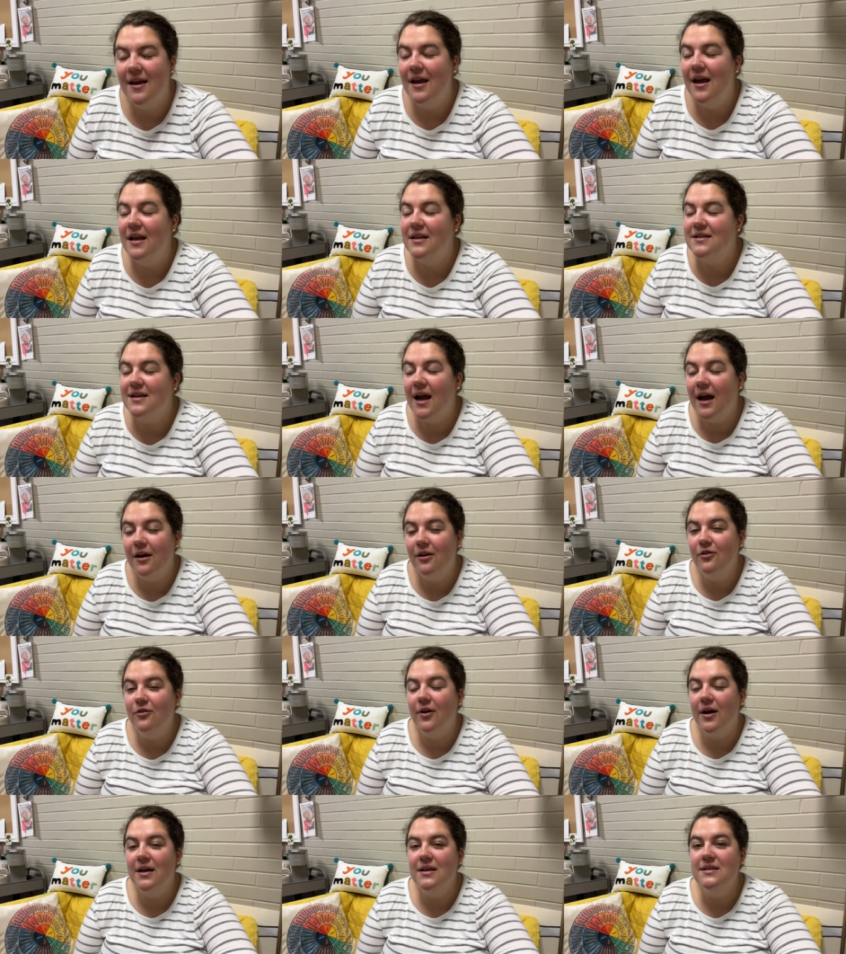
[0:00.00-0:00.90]
It's kind of
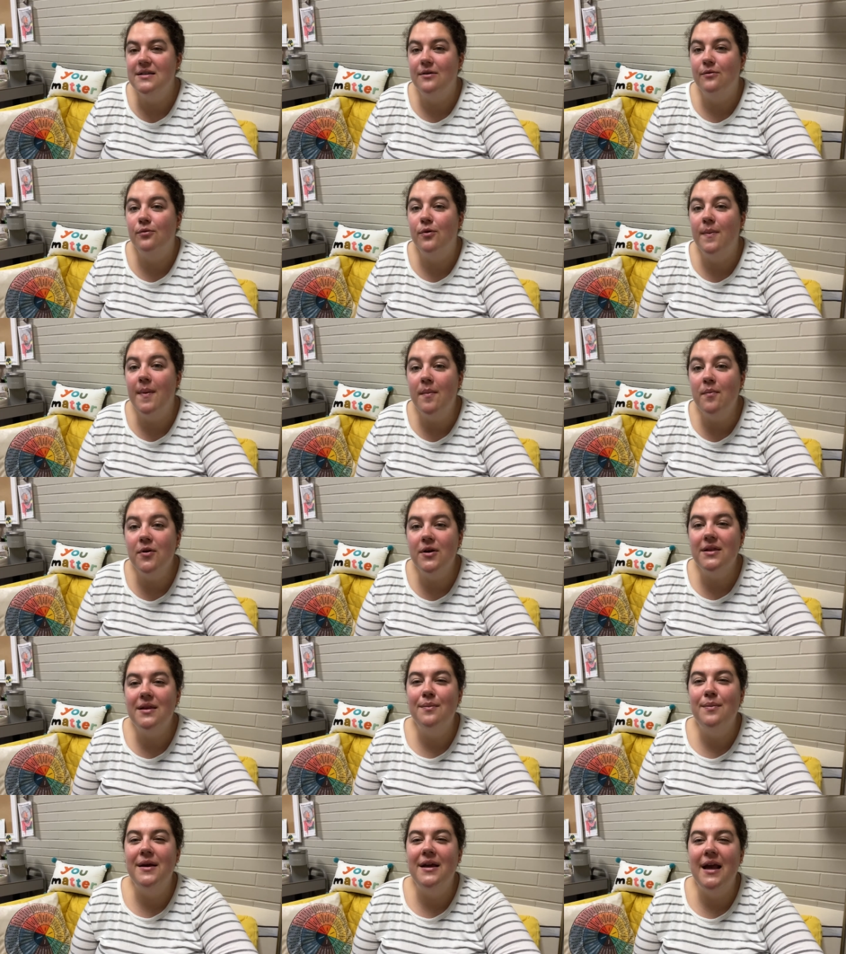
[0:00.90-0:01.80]
crazy. Remember at
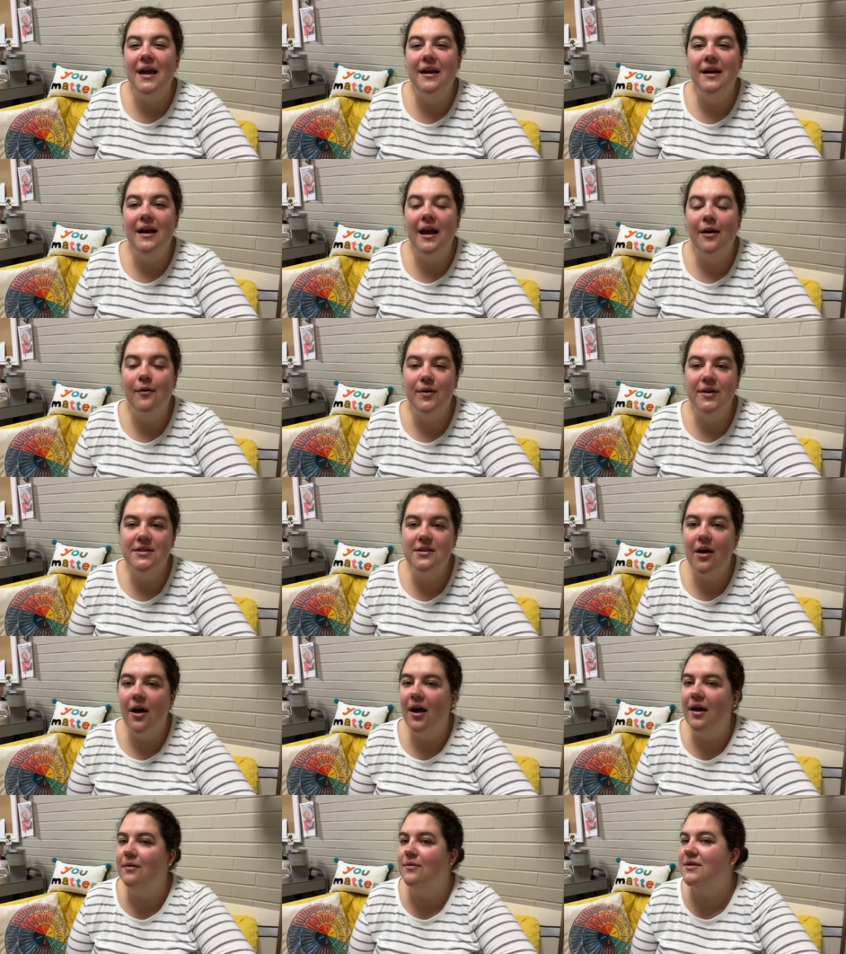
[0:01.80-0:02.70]
the beginning how we
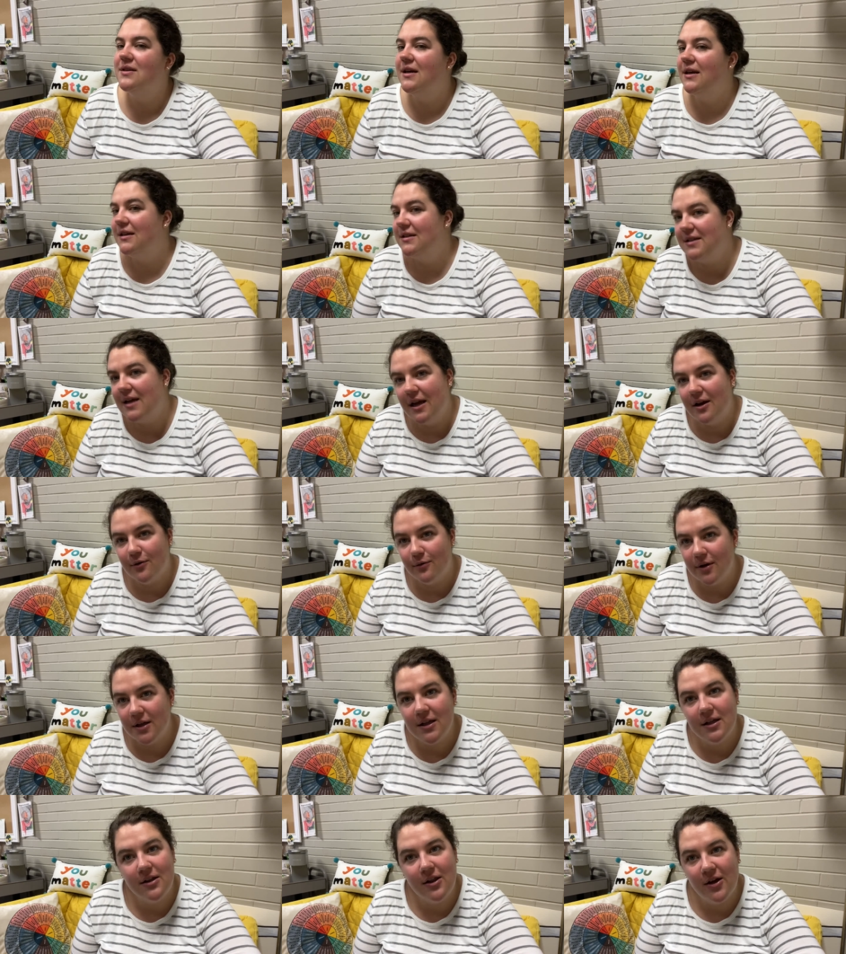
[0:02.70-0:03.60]
thought it was going to take a
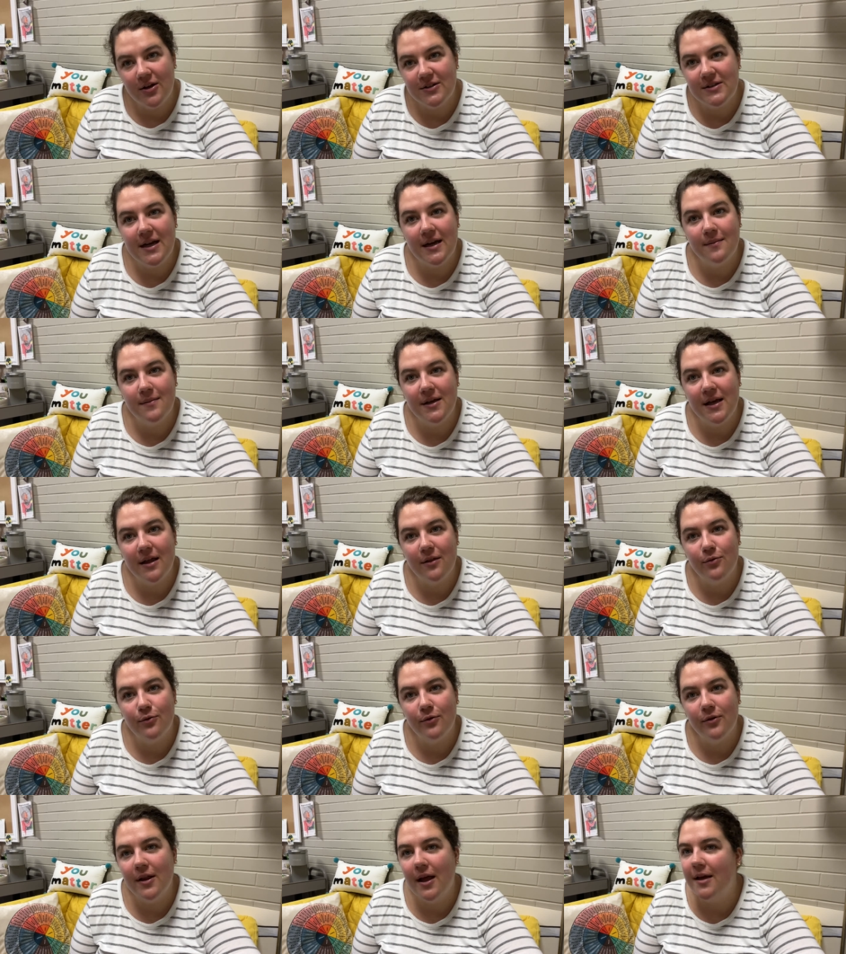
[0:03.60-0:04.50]
really long time to get
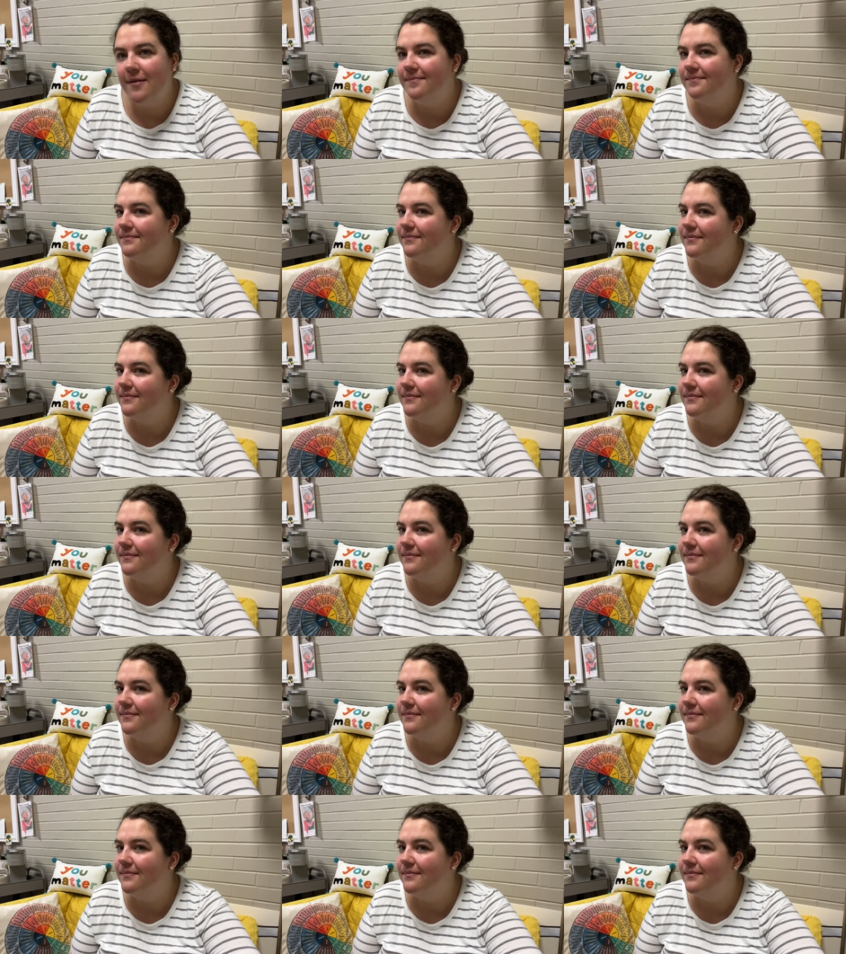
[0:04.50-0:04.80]
through Lent?